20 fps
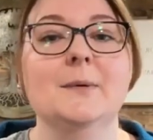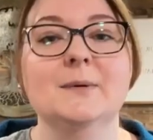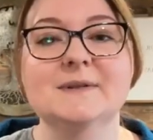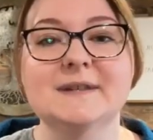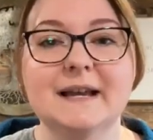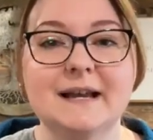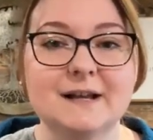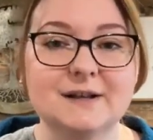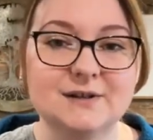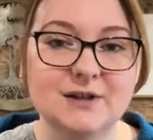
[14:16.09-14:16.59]
it was
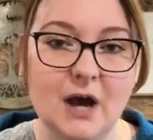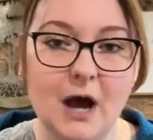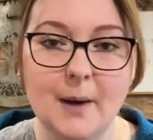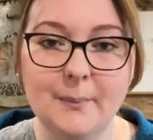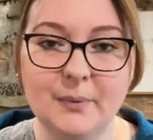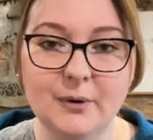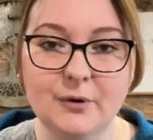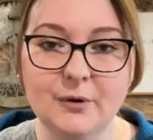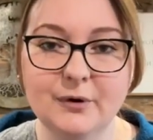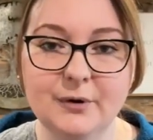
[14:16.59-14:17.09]
like a
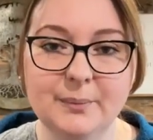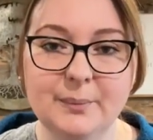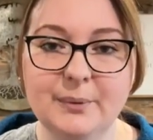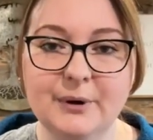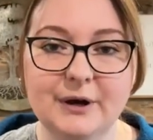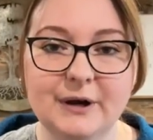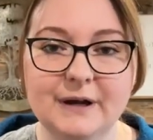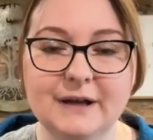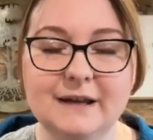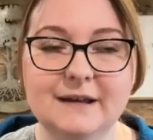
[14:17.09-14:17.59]
topical
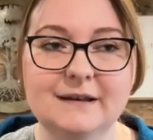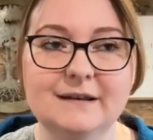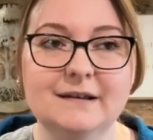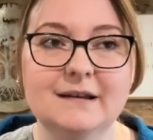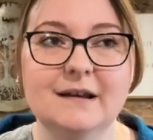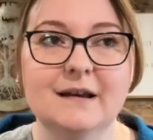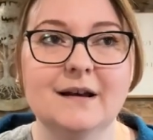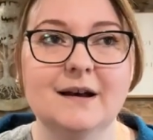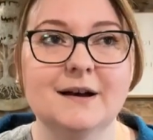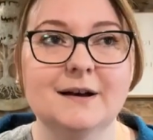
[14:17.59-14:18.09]
book,
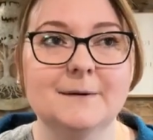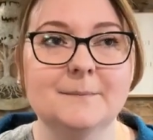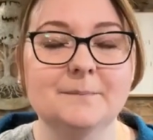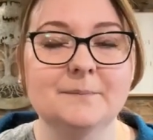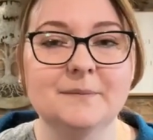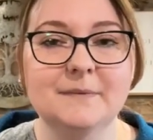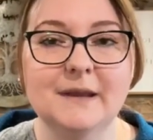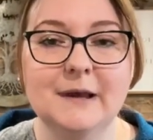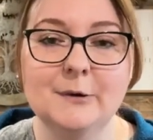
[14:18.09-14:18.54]
and um,